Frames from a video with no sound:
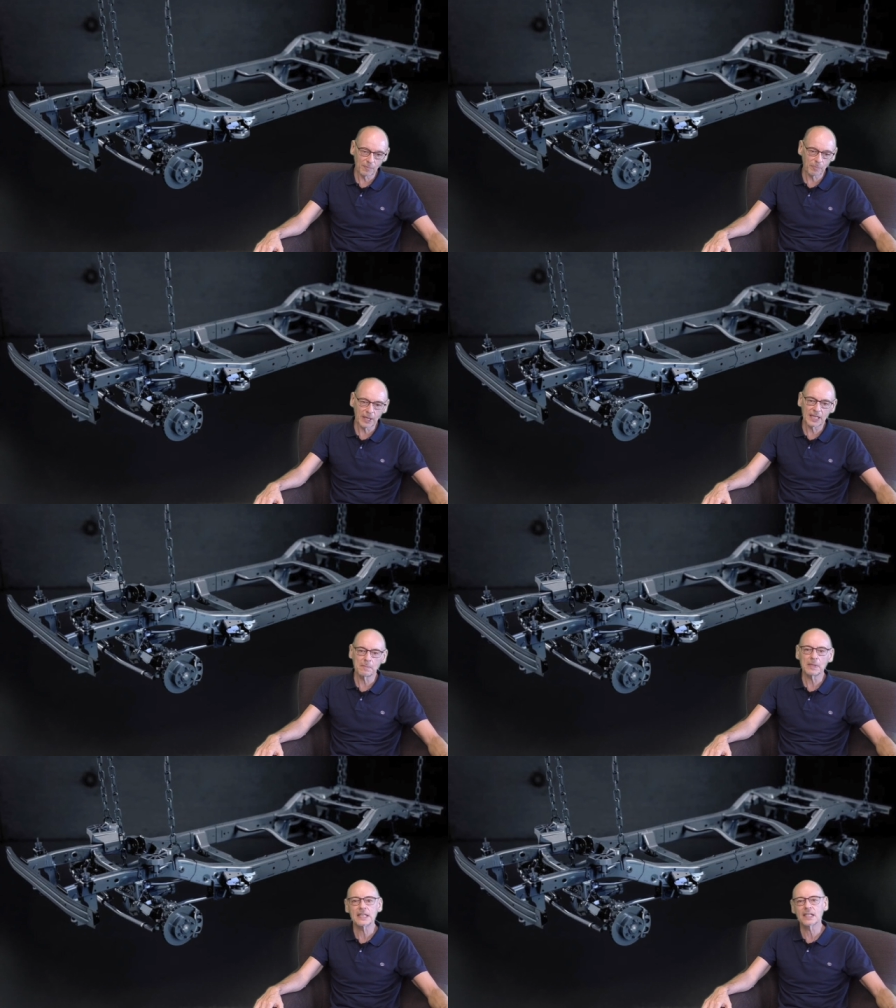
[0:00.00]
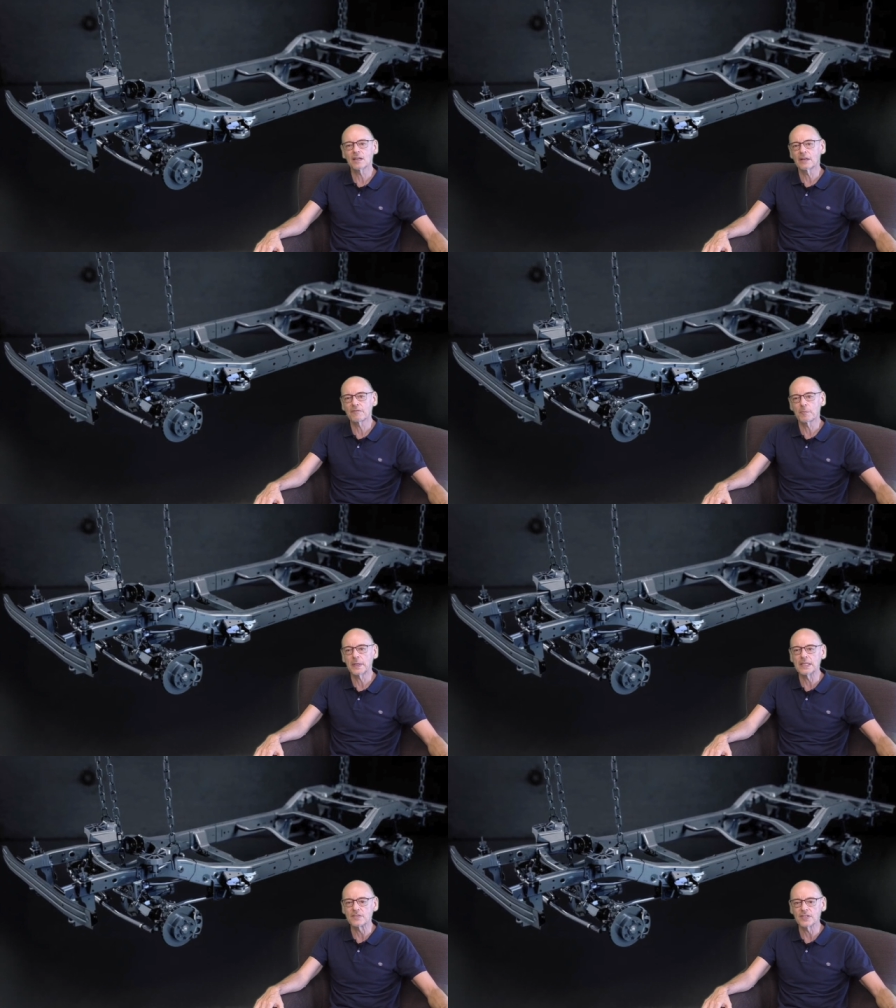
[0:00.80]
paying me to go and have a
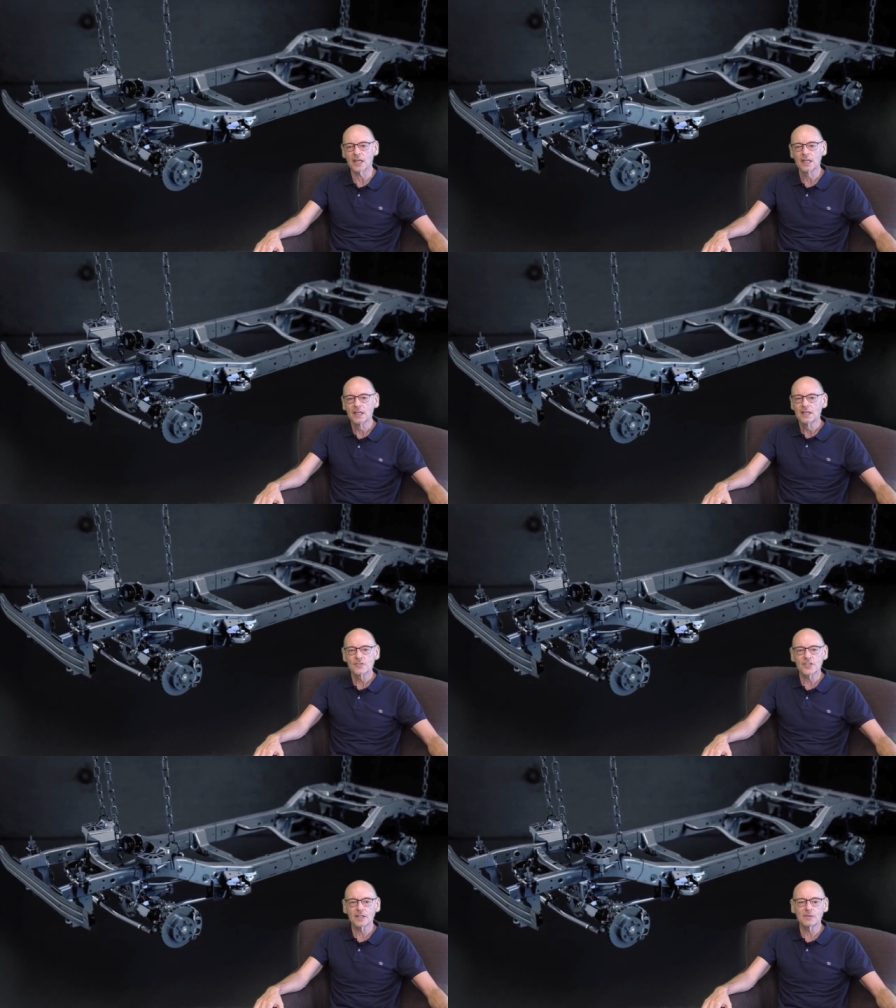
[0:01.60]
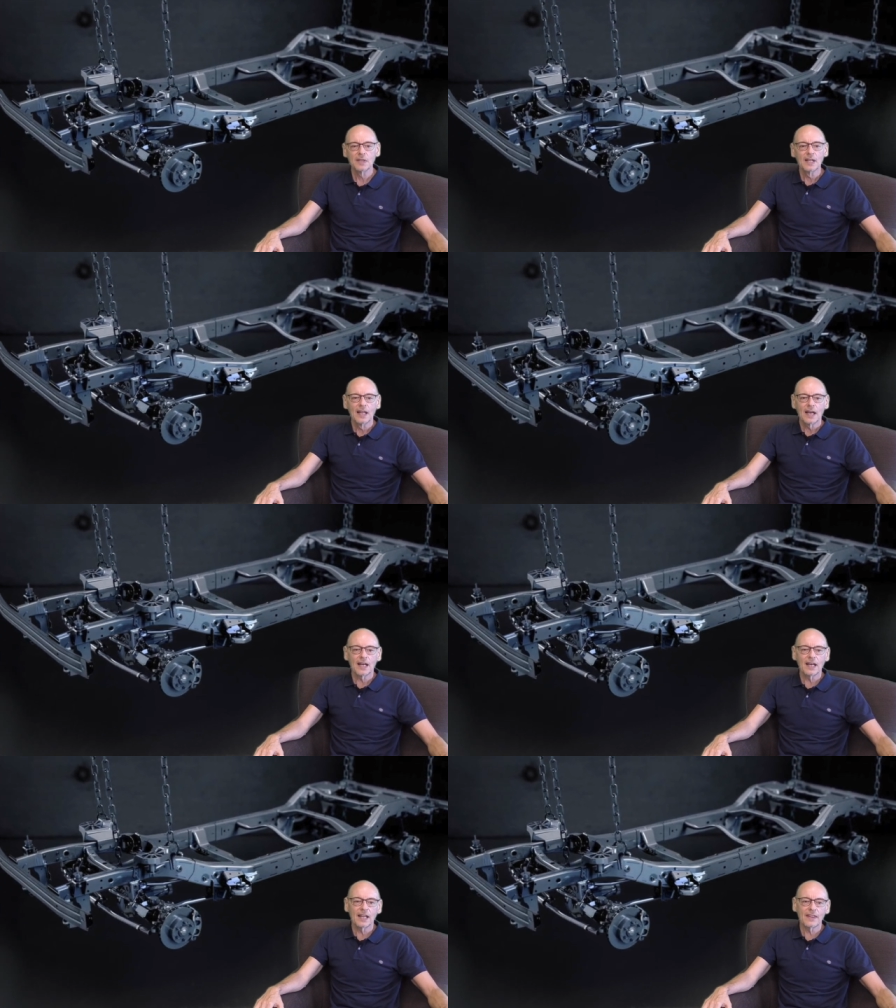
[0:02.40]
pizza. So
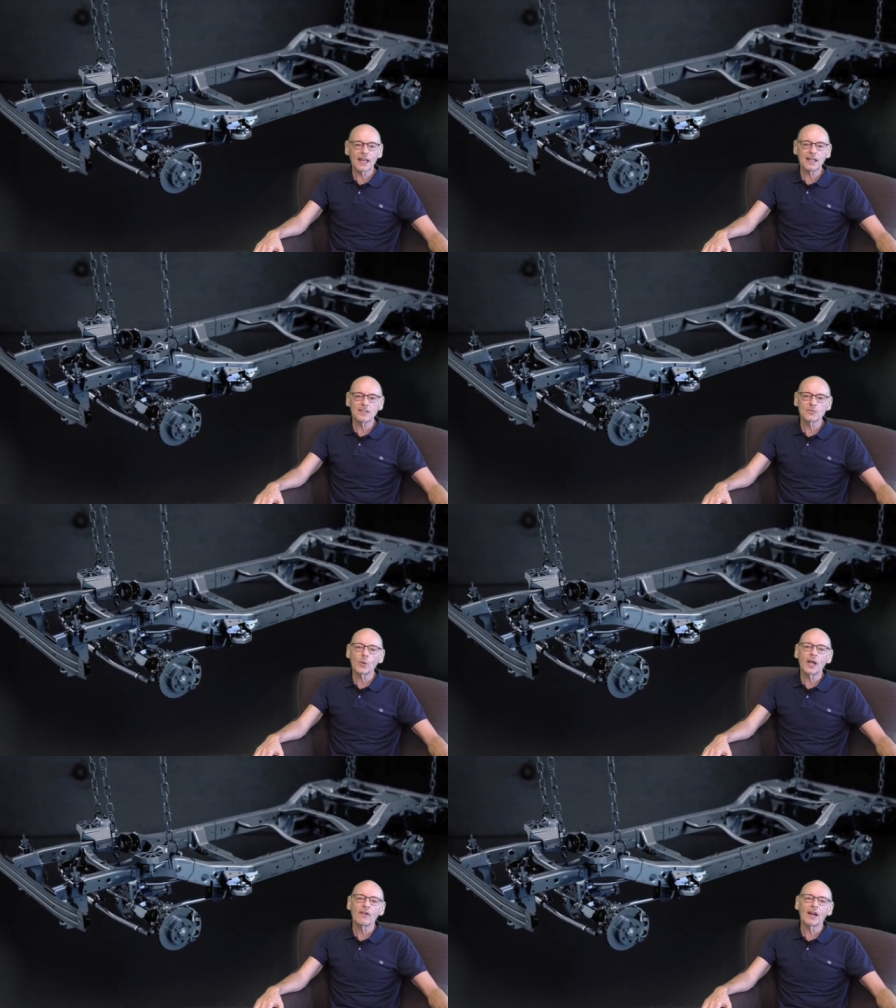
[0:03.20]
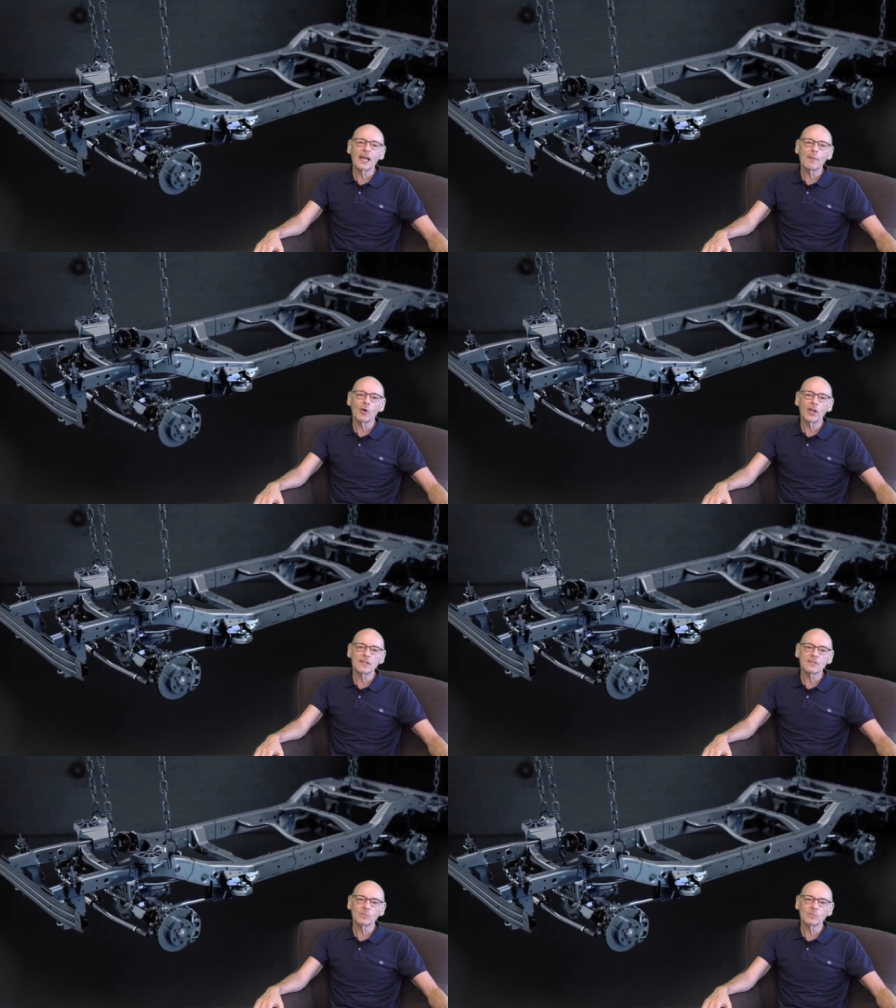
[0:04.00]
uh, that is where I am on it.